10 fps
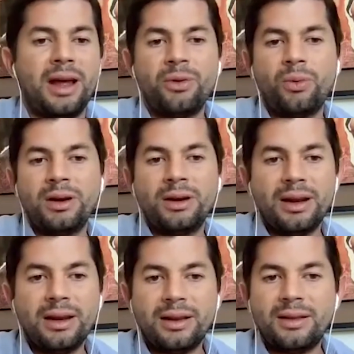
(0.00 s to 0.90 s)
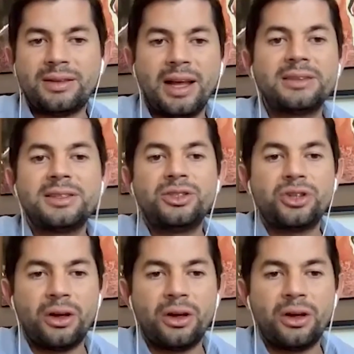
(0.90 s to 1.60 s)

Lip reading: Everyone tells each